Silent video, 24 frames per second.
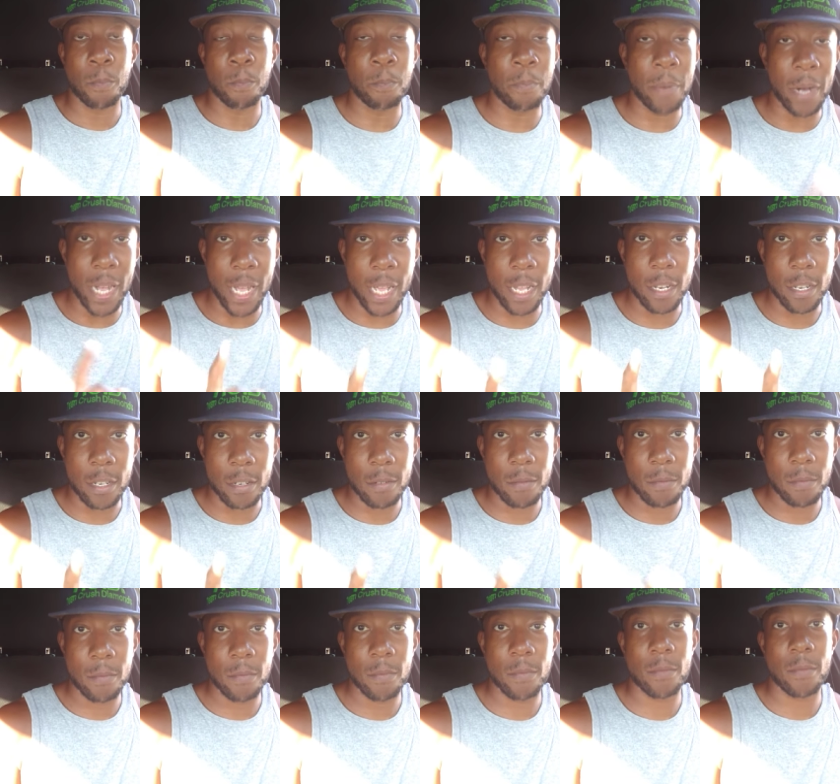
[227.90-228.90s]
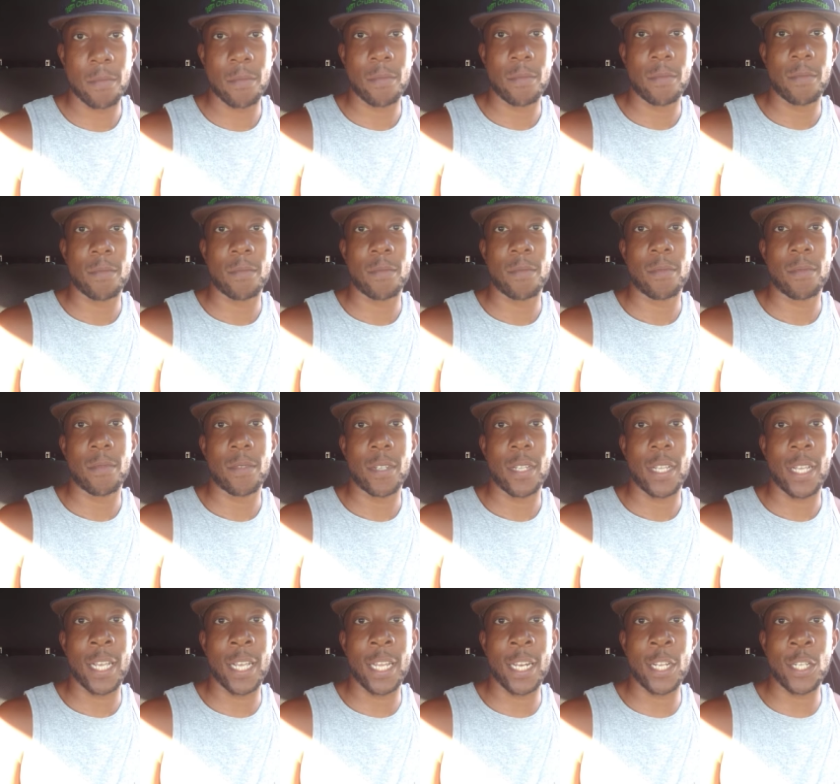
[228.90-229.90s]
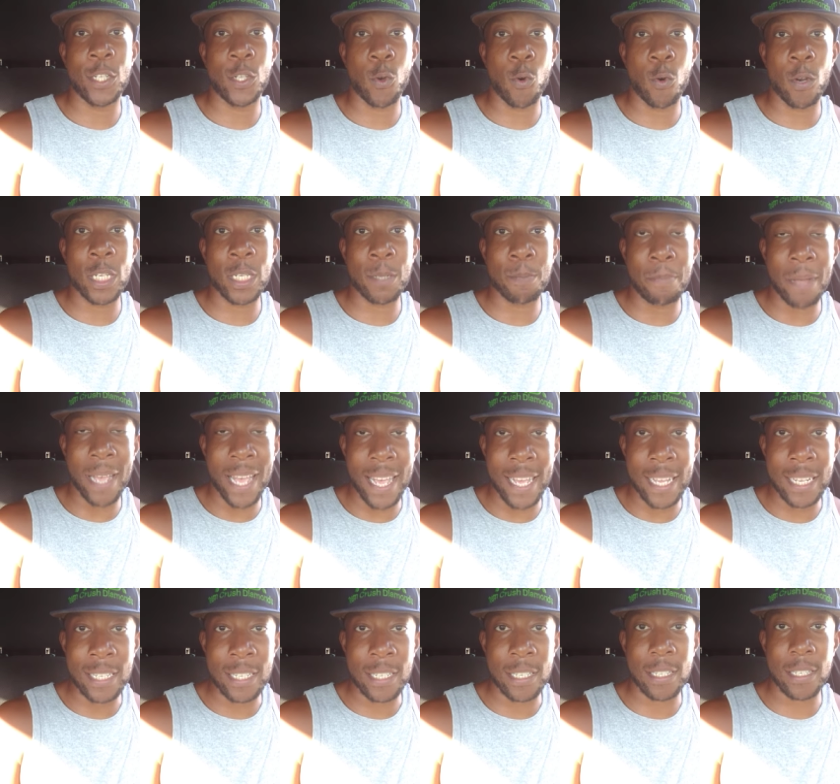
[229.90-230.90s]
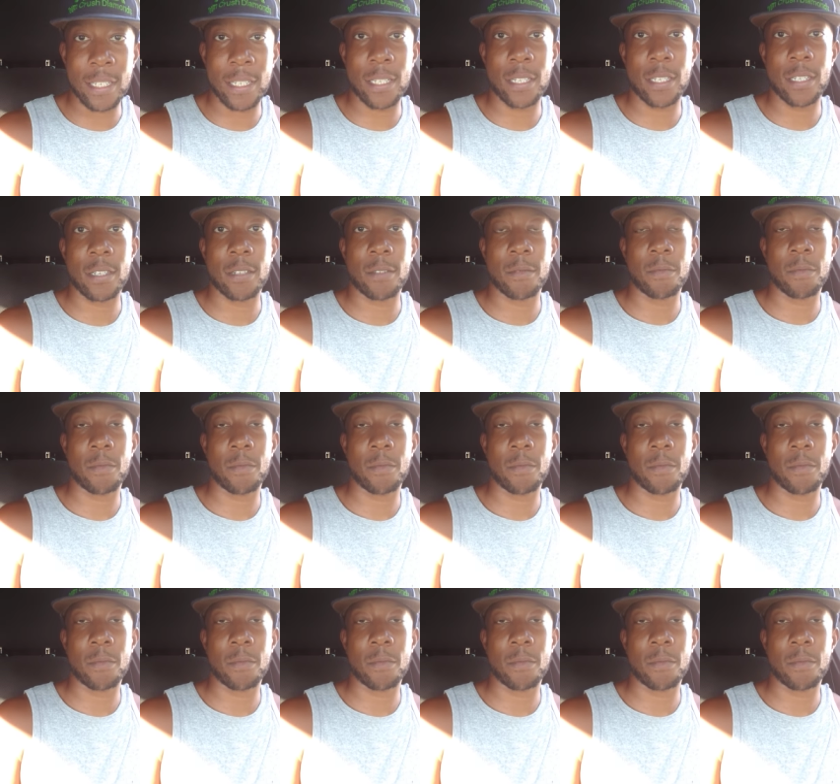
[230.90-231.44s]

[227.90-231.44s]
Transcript: But it is always best